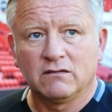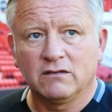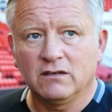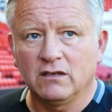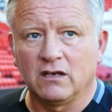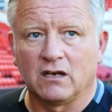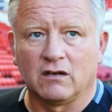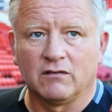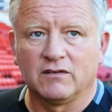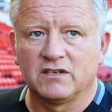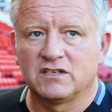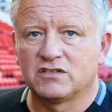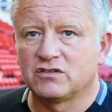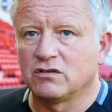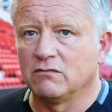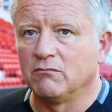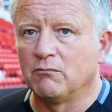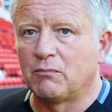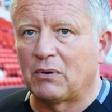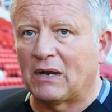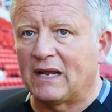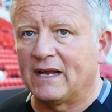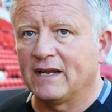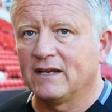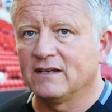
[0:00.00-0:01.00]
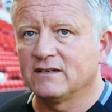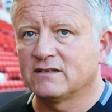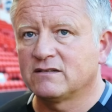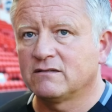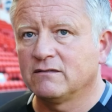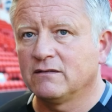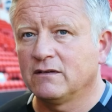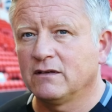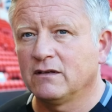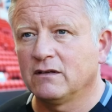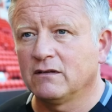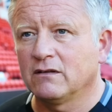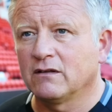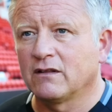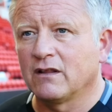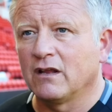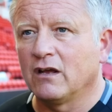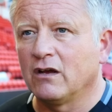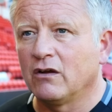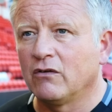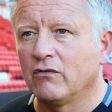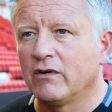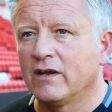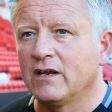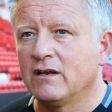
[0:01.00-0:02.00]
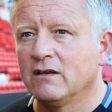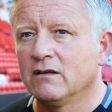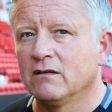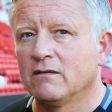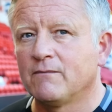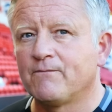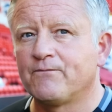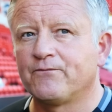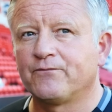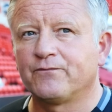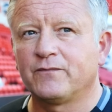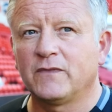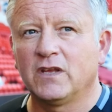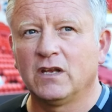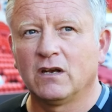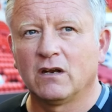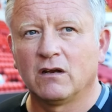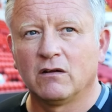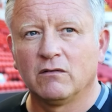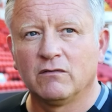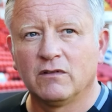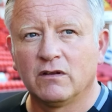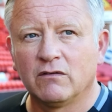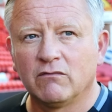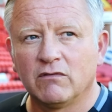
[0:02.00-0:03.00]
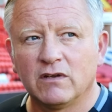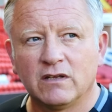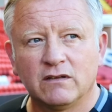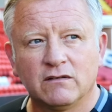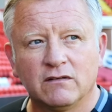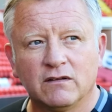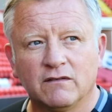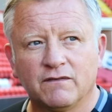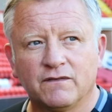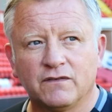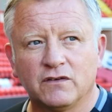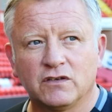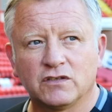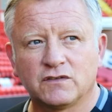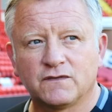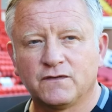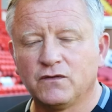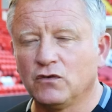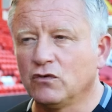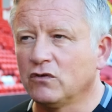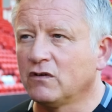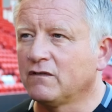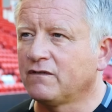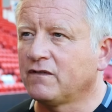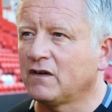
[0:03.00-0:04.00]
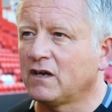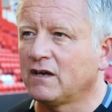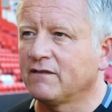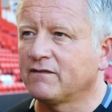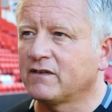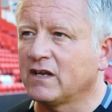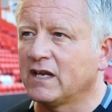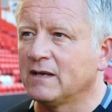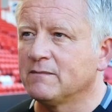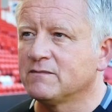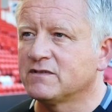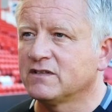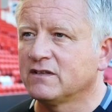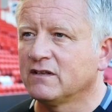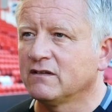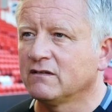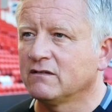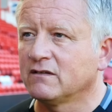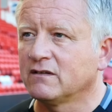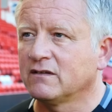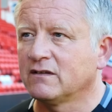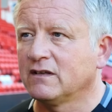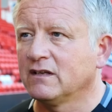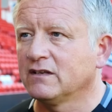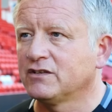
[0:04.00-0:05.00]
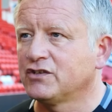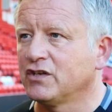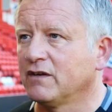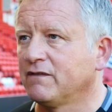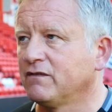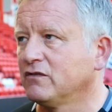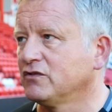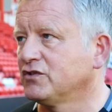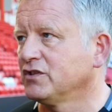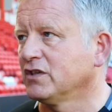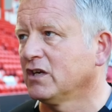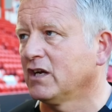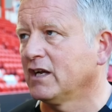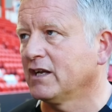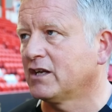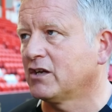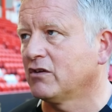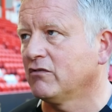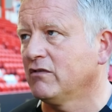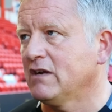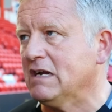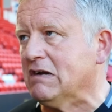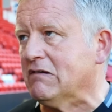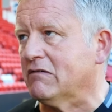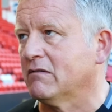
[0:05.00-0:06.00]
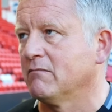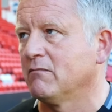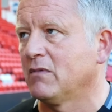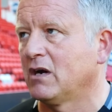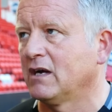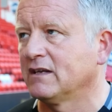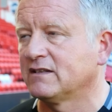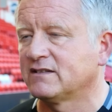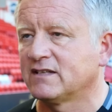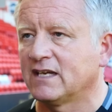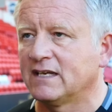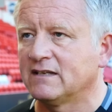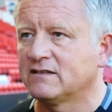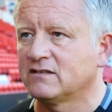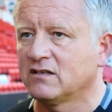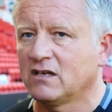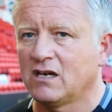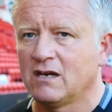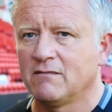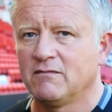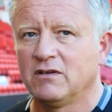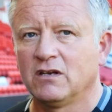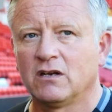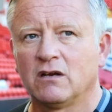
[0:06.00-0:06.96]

You know, there's some players that are in, you know, they're in the first four or five games of the Sheffield United career and might take time.